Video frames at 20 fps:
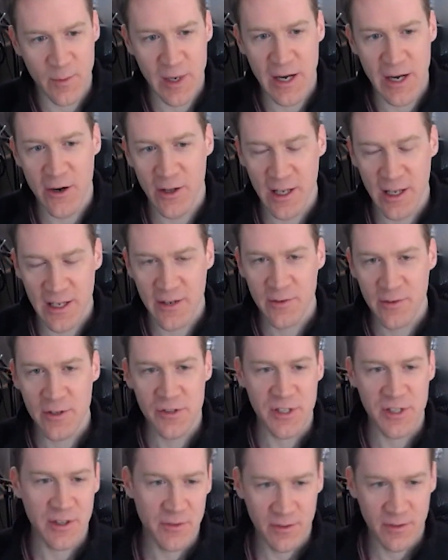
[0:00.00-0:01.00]
Monero like you're
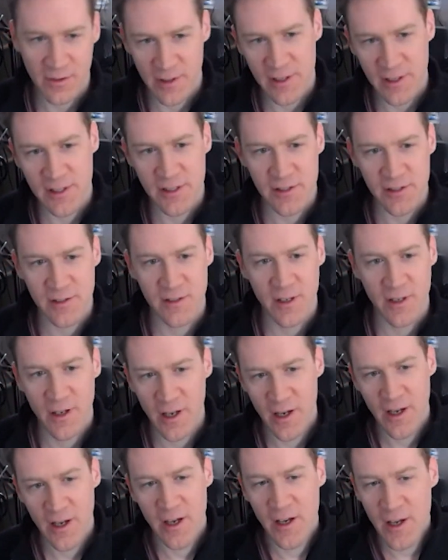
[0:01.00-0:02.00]
using these
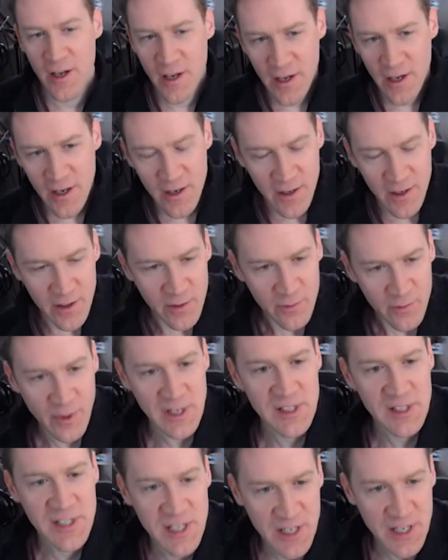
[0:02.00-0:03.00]

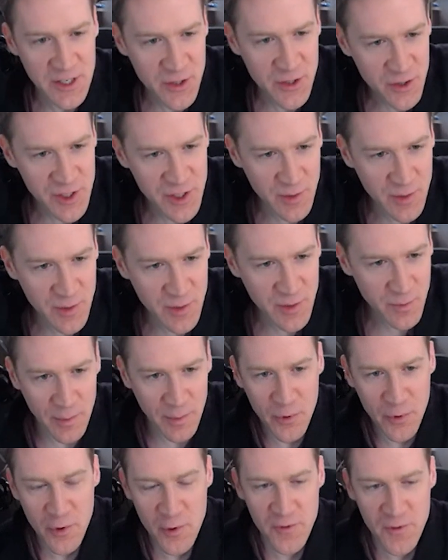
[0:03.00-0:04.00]
ring signatures and
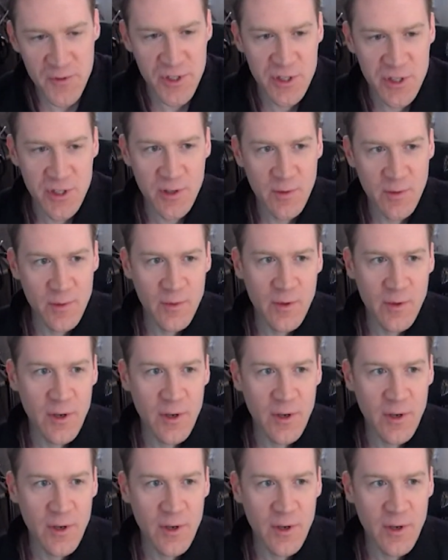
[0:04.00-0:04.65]
bullet proofs